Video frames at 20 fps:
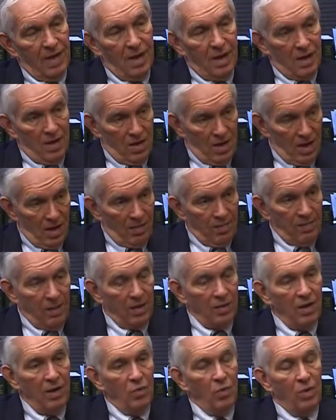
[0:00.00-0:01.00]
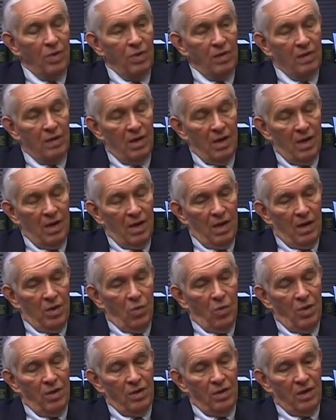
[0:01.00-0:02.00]
And yeah, and then when
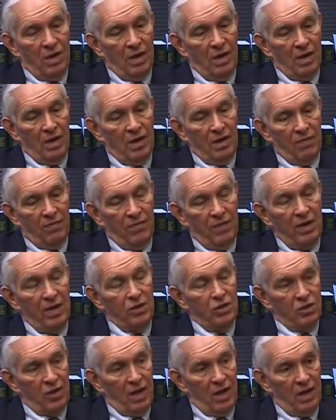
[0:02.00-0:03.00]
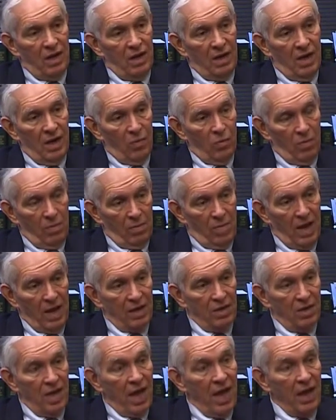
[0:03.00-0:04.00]
finished there, I went back
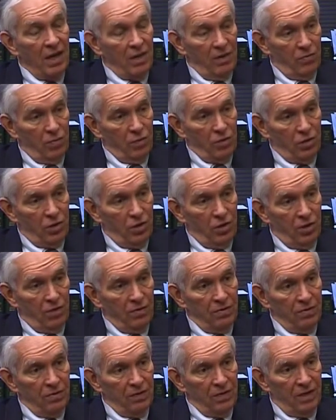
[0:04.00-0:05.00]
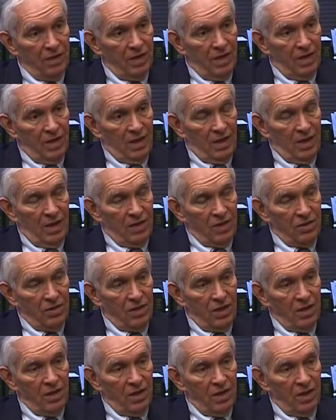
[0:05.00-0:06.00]
into active reserves and
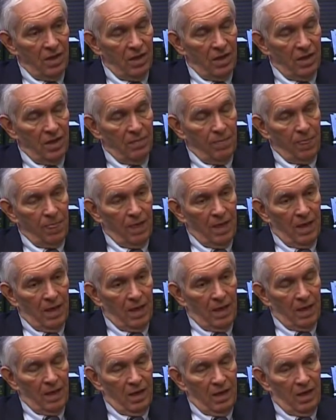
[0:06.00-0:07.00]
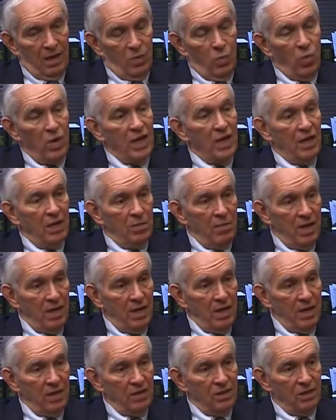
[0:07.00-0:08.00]
attending weekly
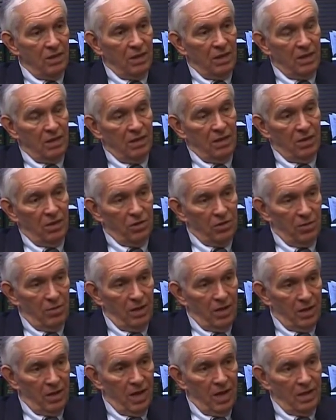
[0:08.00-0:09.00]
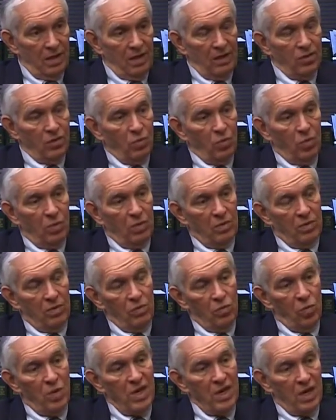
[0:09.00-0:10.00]
meetings, and then ultimately got
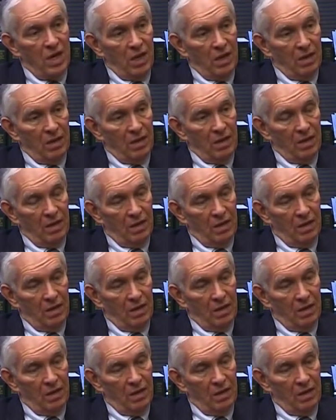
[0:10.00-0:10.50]
to weekend